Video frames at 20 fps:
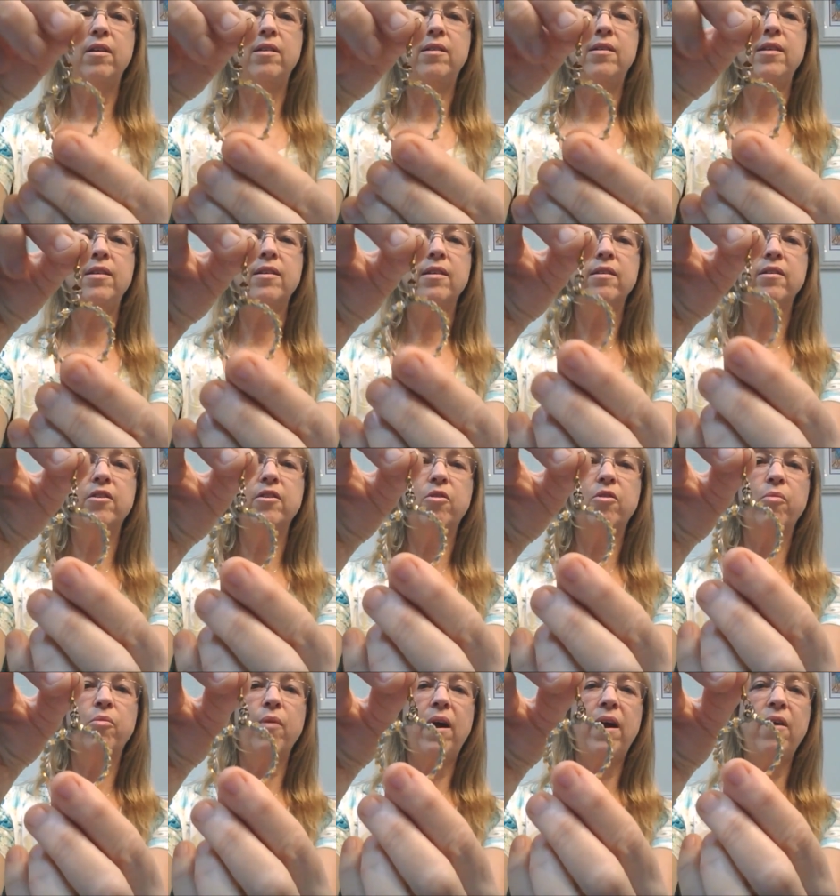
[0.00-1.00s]
you see that
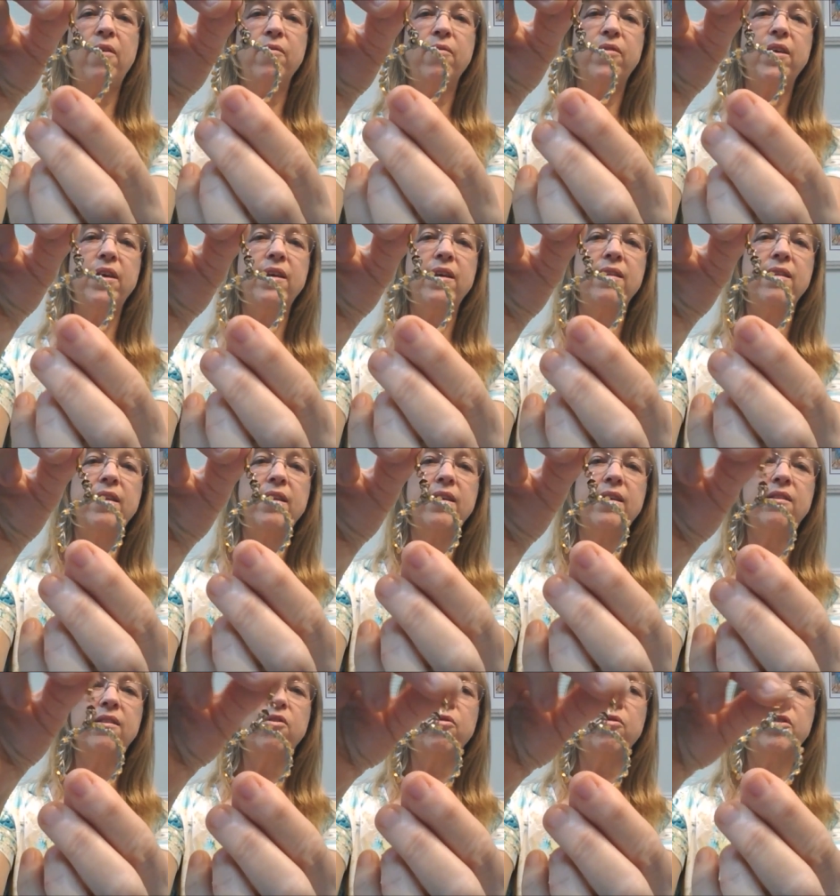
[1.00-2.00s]
little round thing
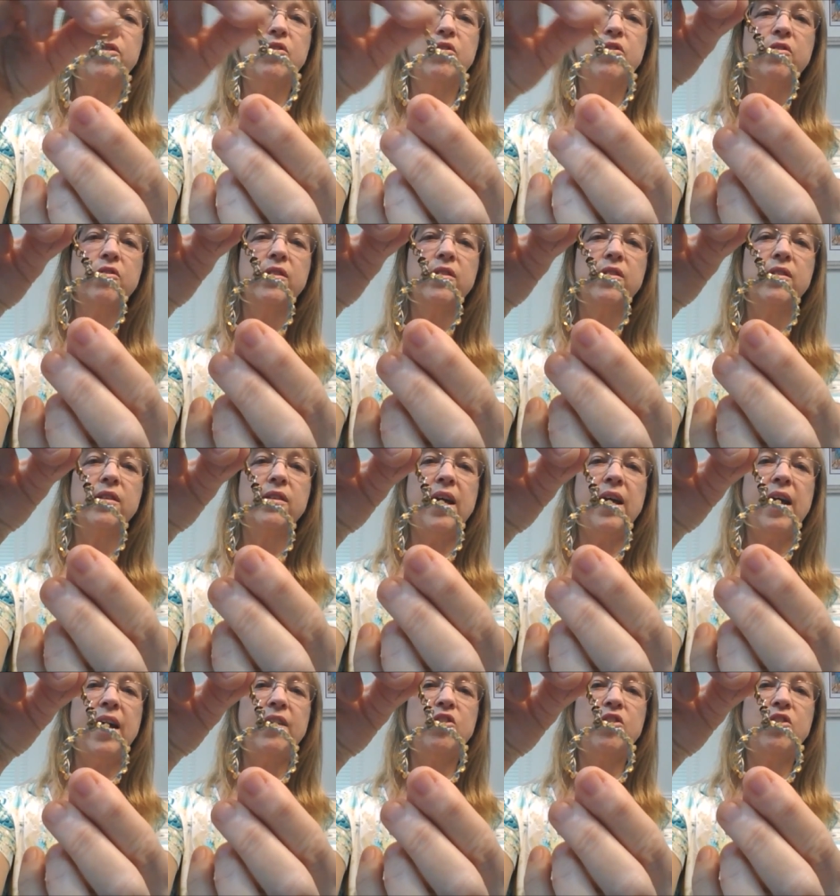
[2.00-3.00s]
that the crystal is
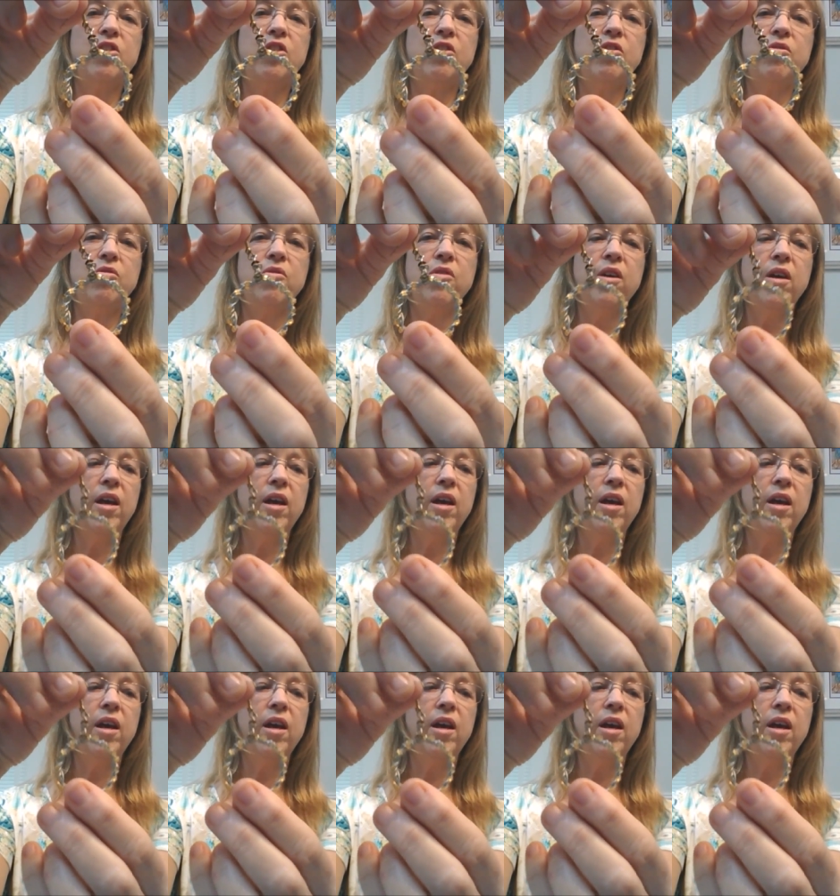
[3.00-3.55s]
attached to?